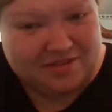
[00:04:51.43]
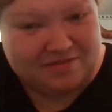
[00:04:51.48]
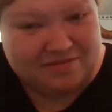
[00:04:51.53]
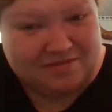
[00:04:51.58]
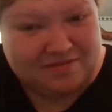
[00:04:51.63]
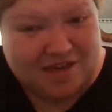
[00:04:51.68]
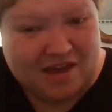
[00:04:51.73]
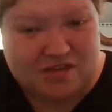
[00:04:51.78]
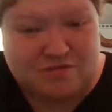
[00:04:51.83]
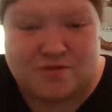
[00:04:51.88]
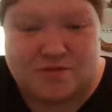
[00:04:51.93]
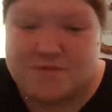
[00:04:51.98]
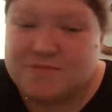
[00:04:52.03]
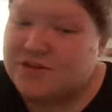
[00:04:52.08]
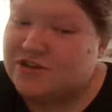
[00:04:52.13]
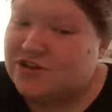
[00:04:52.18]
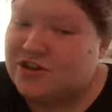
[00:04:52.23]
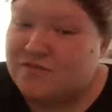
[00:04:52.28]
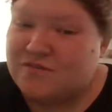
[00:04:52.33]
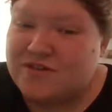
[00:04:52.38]
that's pretty
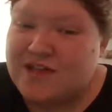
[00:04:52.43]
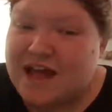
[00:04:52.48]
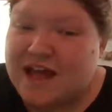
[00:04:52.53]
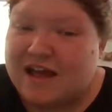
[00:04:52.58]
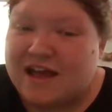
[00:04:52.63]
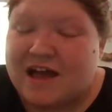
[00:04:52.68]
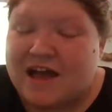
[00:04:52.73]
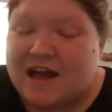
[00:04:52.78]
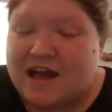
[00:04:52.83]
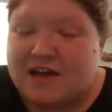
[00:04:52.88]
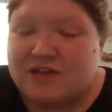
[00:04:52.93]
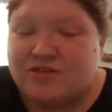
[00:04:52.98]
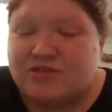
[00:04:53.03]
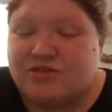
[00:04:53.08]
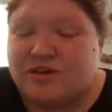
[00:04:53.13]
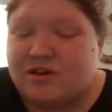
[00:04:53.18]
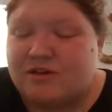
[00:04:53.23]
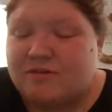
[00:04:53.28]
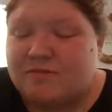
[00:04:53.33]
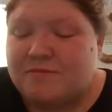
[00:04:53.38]
much it for that, guys.
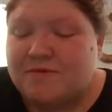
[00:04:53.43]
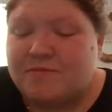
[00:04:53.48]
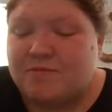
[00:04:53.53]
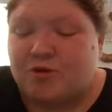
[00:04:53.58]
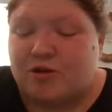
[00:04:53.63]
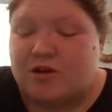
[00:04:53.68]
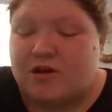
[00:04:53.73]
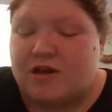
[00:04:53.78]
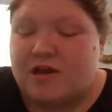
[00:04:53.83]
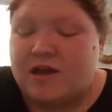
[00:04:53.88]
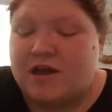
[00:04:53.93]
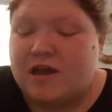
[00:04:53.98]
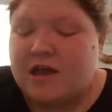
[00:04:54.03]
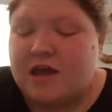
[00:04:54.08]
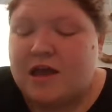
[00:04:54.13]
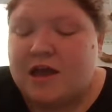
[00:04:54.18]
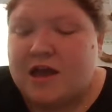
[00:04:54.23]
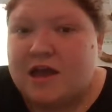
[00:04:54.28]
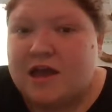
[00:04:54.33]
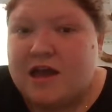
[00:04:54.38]
So remember,
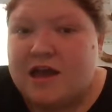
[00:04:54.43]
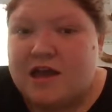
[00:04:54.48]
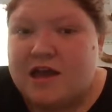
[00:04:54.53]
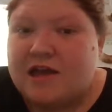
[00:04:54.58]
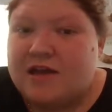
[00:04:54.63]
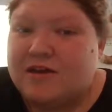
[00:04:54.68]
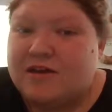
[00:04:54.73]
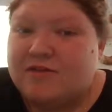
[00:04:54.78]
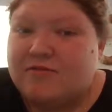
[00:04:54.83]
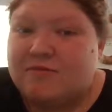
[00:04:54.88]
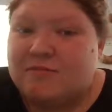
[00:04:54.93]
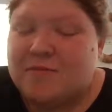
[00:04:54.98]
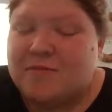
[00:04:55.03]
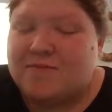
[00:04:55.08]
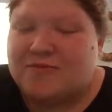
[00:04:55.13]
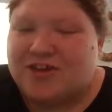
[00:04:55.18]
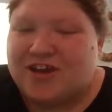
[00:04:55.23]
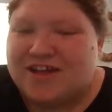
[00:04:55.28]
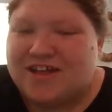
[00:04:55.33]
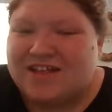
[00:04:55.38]
remember
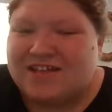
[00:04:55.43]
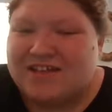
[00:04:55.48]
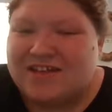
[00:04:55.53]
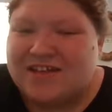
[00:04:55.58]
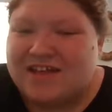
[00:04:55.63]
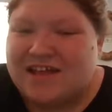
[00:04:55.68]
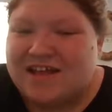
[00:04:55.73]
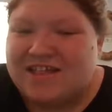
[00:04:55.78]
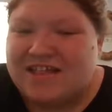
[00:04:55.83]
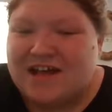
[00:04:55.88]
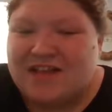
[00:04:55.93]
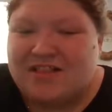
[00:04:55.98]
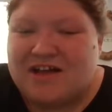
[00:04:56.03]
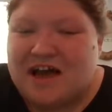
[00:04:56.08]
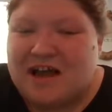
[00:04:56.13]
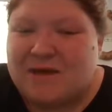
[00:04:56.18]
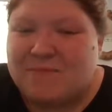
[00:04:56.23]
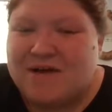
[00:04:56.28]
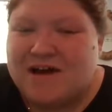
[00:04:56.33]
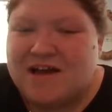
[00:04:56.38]
to hit that
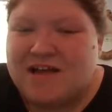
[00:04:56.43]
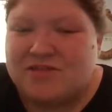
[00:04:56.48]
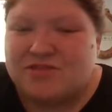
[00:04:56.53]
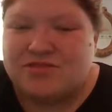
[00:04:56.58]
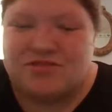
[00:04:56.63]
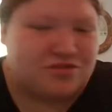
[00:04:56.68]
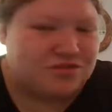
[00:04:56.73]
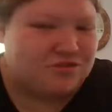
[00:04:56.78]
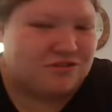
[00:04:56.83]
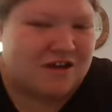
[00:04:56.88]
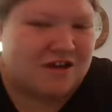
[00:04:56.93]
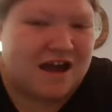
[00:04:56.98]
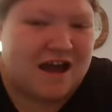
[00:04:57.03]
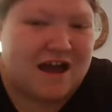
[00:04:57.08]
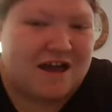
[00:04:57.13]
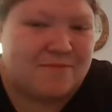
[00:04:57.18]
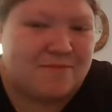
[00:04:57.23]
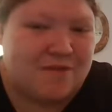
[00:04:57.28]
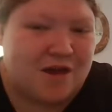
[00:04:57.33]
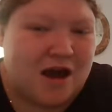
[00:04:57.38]
like button,
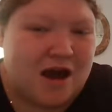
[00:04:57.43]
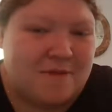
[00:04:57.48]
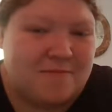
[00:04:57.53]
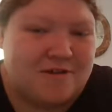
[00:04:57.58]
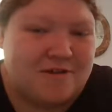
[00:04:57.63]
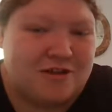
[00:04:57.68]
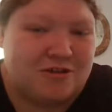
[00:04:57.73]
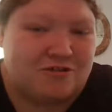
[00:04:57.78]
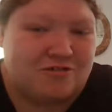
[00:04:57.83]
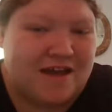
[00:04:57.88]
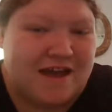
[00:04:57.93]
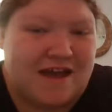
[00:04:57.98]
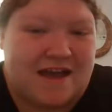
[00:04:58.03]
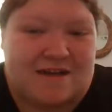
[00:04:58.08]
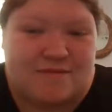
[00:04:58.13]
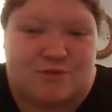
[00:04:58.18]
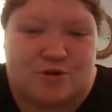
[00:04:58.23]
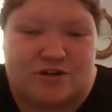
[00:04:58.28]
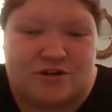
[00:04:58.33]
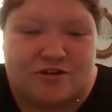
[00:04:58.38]
subscribe, comment your
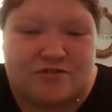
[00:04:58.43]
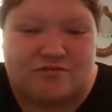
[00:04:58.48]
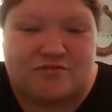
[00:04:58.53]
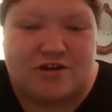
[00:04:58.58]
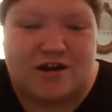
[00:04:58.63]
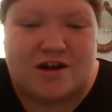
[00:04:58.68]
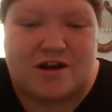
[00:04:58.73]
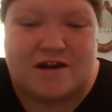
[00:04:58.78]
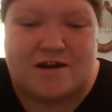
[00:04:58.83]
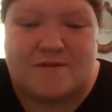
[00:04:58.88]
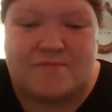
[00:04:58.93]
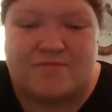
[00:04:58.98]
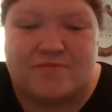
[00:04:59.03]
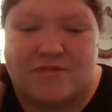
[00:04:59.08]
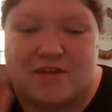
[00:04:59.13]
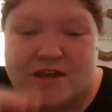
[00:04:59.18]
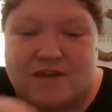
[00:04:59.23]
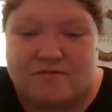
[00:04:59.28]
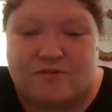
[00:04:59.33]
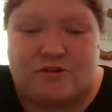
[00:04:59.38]
name, where you're from,
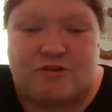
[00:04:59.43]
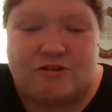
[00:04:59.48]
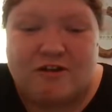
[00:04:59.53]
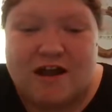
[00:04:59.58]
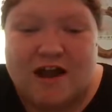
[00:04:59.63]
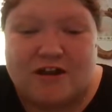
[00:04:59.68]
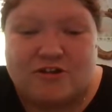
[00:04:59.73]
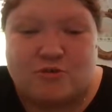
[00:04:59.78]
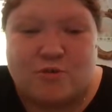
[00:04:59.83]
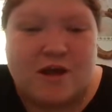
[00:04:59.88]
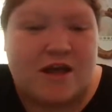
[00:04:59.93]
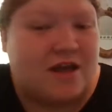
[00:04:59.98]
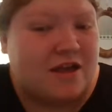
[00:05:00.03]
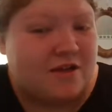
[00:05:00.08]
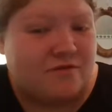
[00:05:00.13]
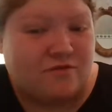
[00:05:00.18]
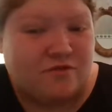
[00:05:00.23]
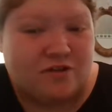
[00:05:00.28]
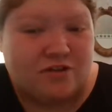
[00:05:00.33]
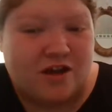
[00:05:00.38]
if you're graduating,
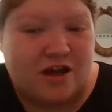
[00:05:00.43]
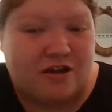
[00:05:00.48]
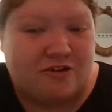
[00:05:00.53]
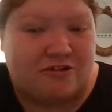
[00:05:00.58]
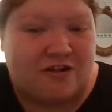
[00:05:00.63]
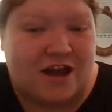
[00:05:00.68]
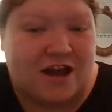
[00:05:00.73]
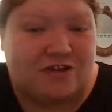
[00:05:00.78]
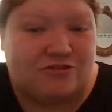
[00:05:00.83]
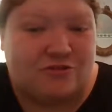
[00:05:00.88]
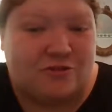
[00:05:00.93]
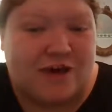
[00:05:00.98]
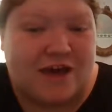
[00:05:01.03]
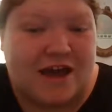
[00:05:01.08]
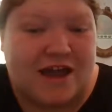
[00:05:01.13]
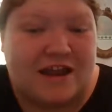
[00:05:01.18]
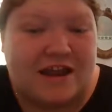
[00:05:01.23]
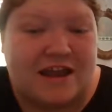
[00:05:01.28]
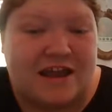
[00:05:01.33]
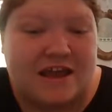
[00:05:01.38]
if you're not
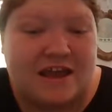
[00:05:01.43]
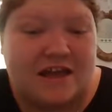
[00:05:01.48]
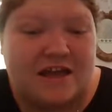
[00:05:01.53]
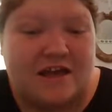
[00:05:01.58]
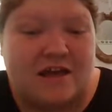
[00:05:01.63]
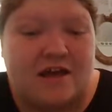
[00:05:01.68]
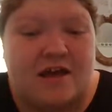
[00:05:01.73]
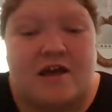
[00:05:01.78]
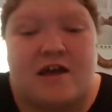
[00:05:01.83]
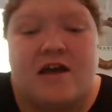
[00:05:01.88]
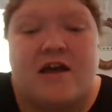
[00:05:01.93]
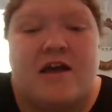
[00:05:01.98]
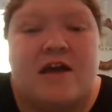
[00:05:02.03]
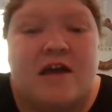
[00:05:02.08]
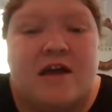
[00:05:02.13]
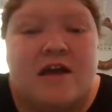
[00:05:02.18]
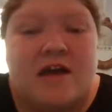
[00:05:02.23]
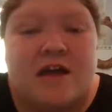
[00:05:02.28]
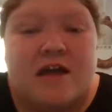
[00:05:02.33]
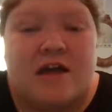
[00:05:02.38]
graduating
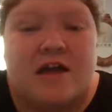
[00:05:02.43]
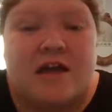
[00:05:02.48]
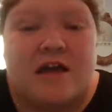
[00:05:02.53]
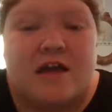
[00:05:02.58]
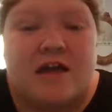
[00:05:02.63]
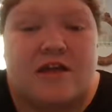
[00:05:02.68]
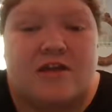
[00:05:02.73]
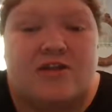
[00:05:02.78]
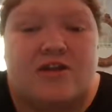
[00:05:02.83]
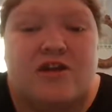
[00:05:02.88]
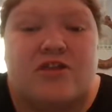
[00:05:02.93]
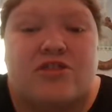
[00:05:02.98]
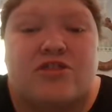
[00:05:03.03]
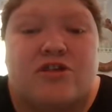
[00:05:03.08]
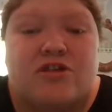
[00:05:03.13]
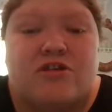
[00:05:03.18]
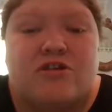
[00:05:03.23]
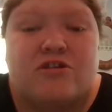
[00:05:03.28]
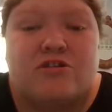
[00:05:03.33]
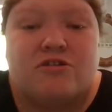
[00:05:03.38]
just
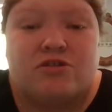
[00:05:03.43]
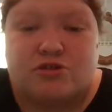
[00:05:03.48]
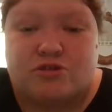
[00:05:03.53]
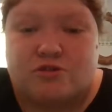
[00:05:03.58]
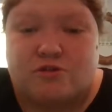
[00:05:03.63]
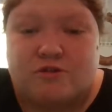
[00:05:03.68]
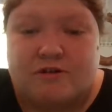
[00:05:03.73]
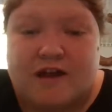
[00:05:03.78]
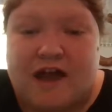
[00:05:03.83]
your story.